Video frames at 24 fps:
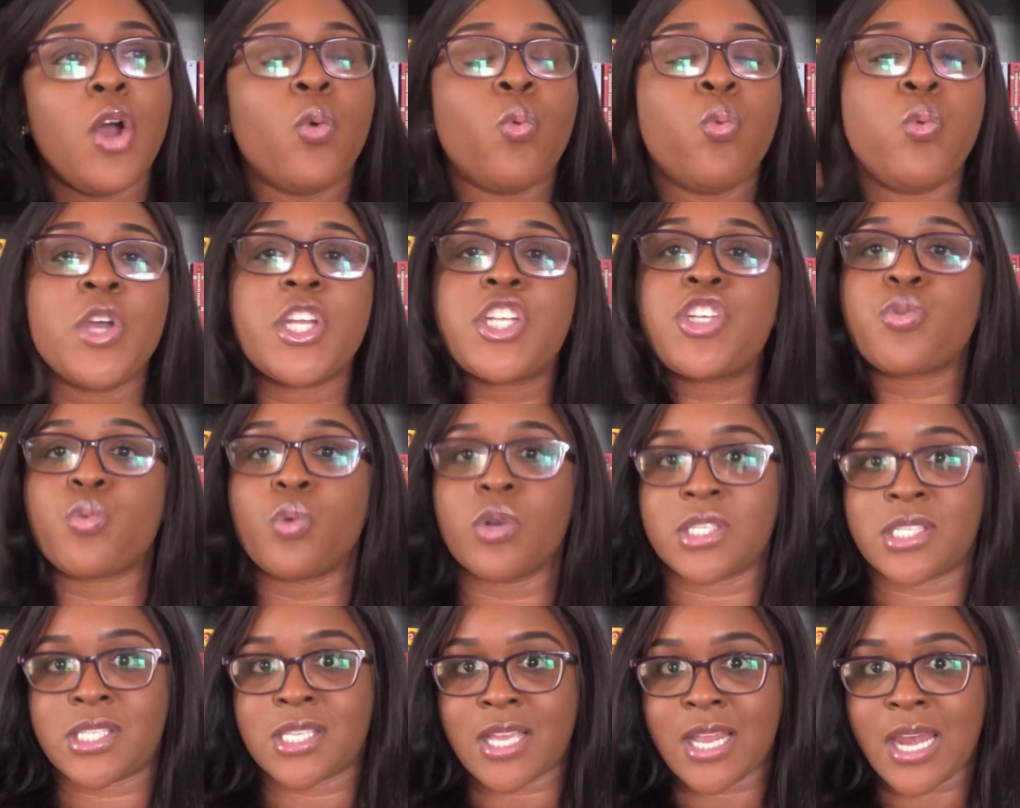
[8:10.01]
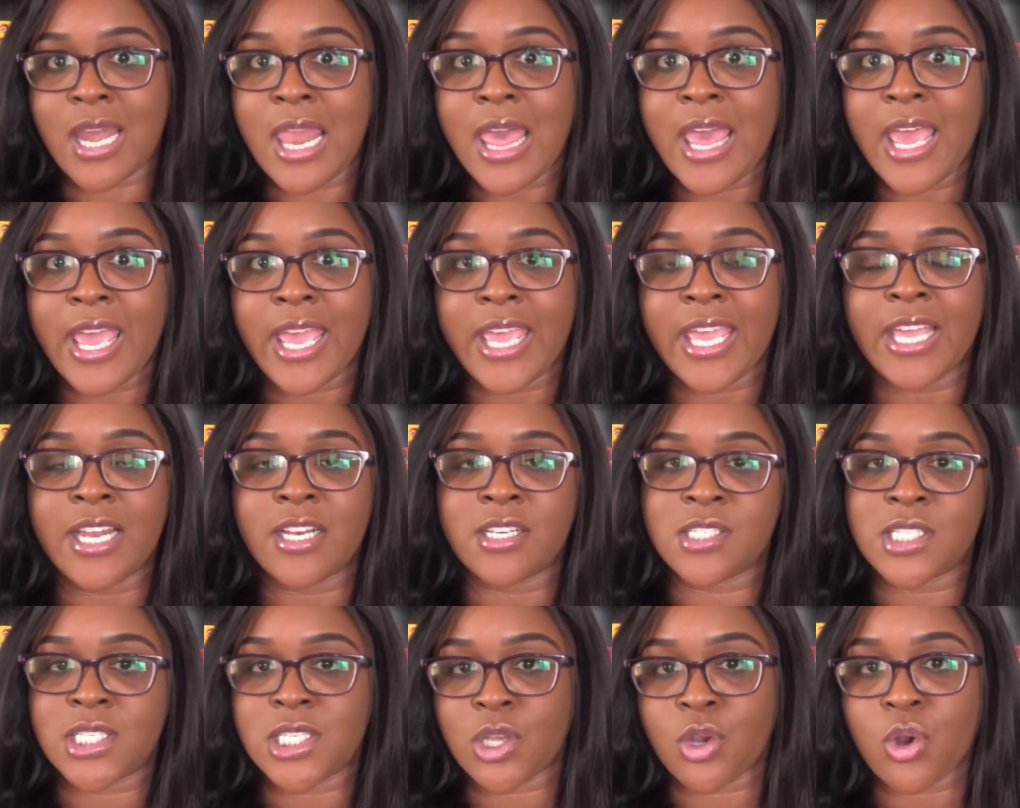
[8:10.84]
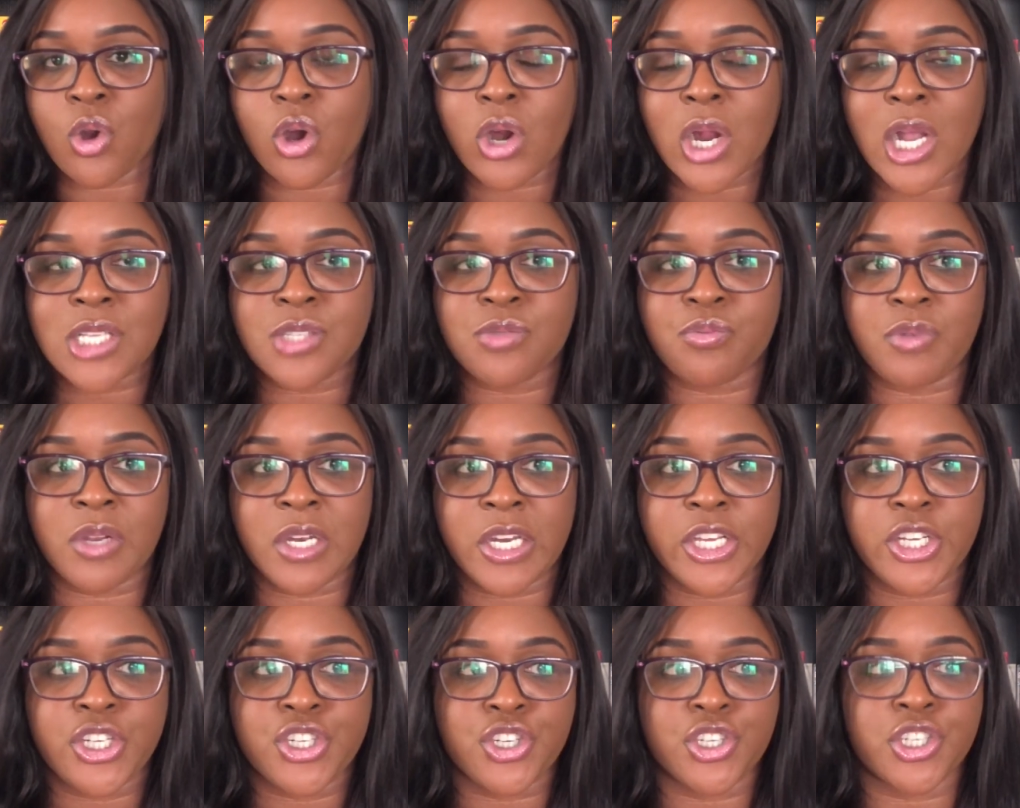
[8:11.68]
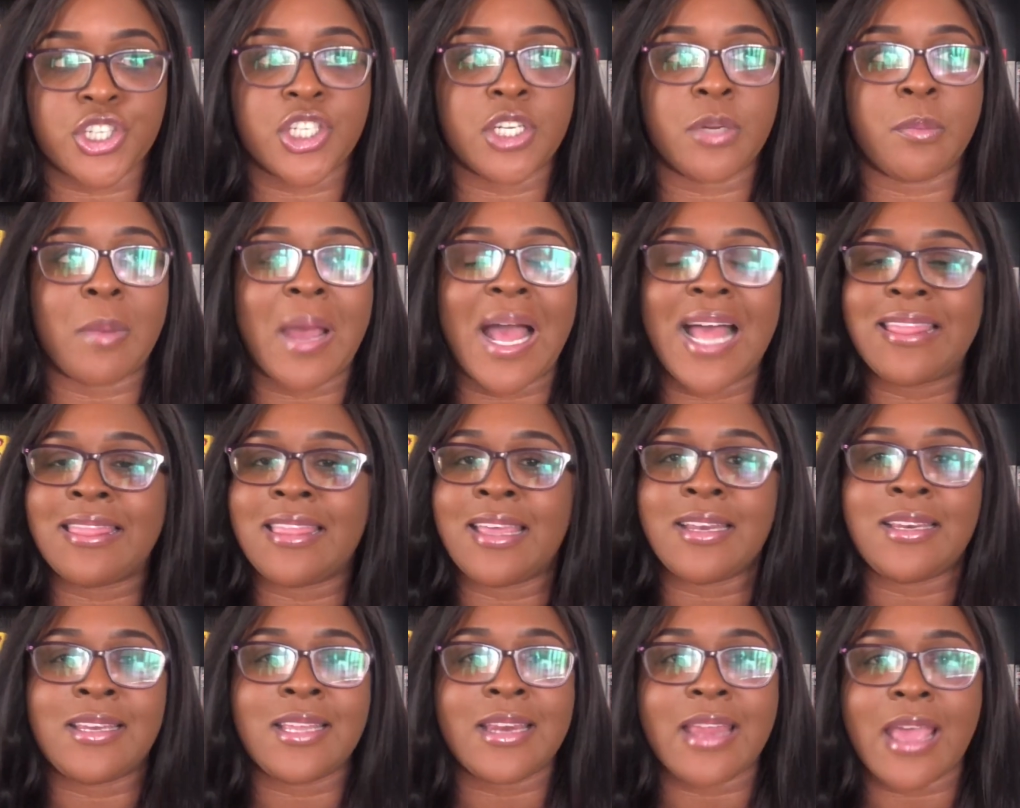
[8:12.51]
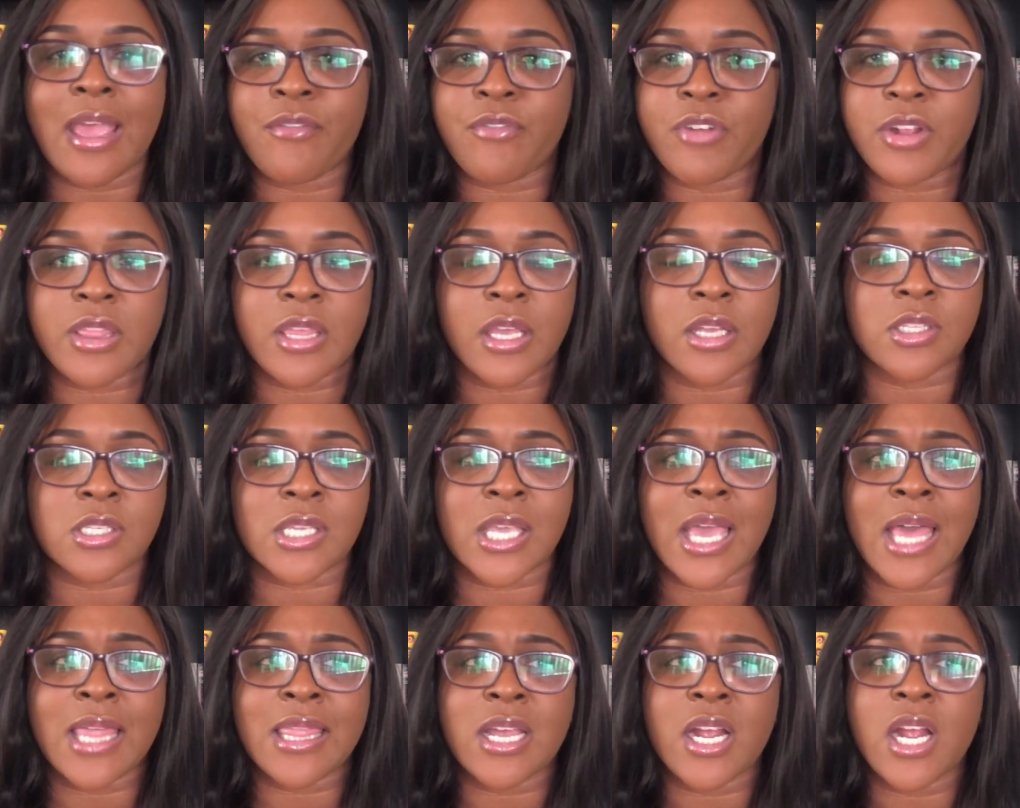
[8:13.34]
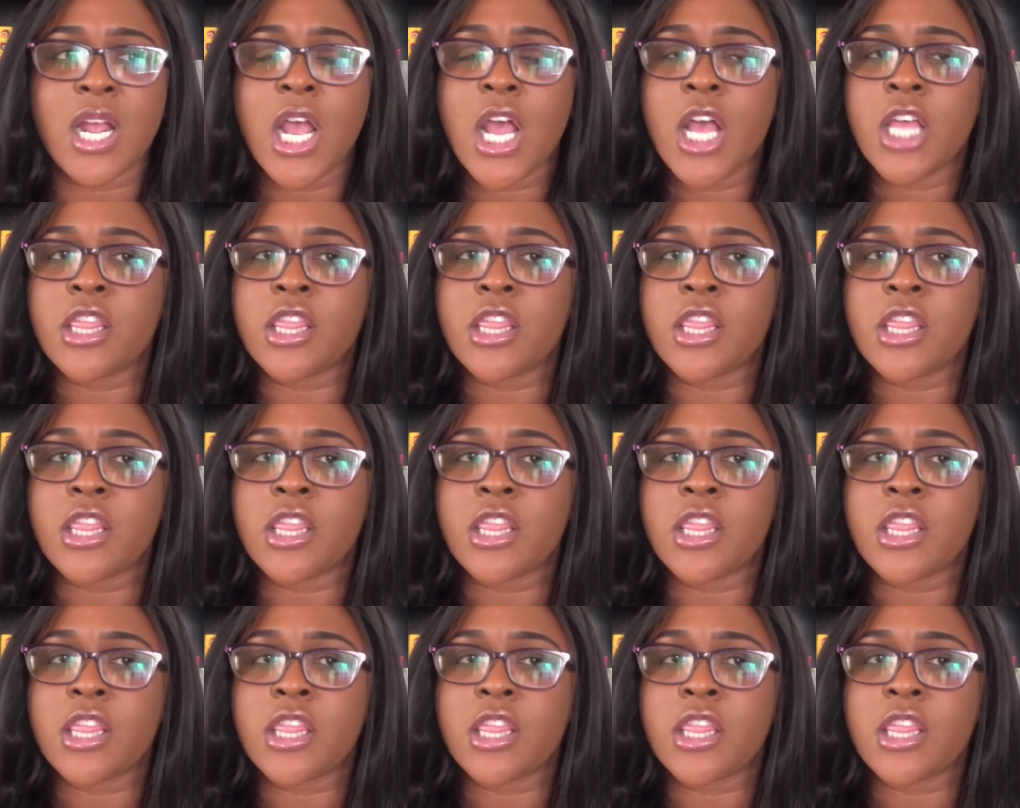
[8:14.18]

which was clear in Zikora's relationship, and they did everything together,